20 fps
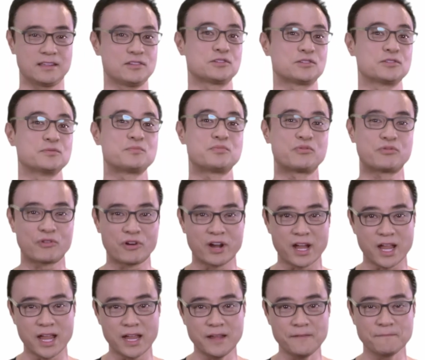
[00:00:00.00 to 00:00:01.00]
you can
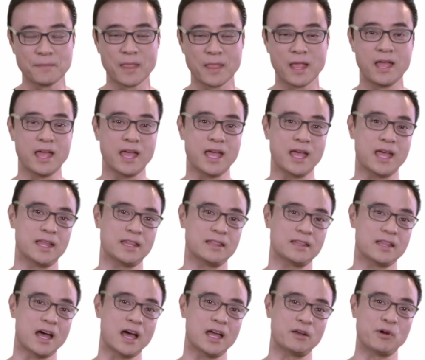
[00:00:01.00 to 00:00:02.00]
pray, and
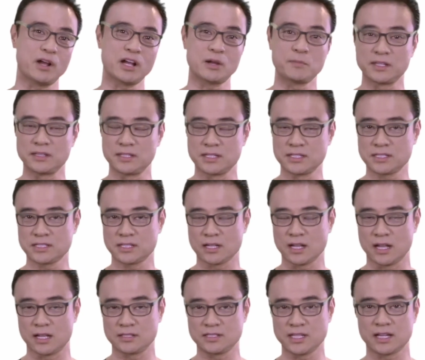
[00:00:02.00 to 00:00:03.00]
I recommend this
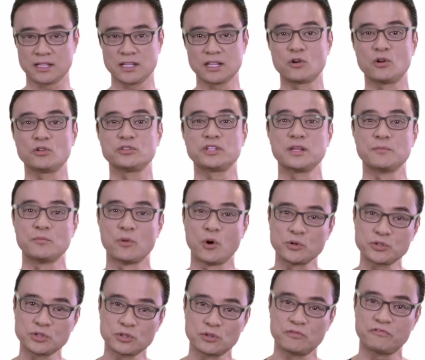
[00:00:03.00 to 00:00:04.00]
technique called
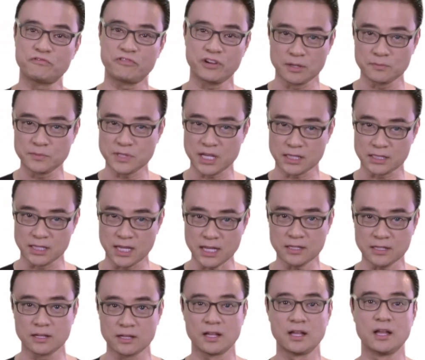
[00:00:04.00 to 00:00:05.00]
Emotional Freedom
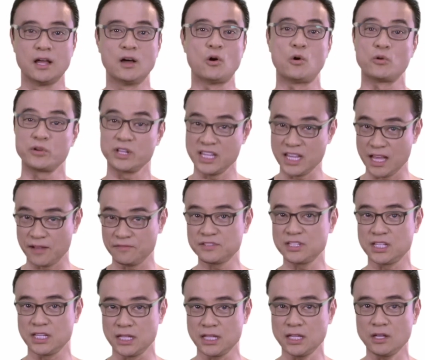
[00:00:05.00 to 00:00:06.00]
Technique, or
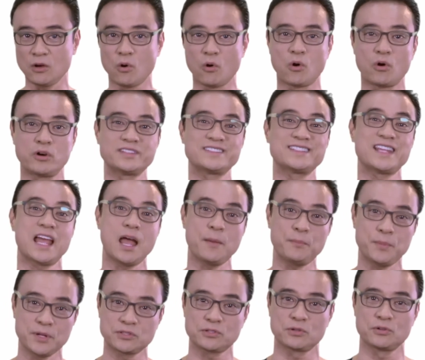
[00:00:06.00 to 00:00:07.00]
EFT, or
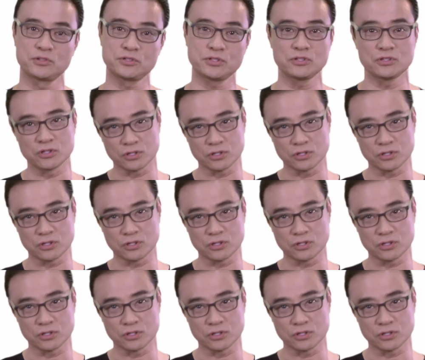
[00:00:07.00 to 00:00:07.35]
tapping solution.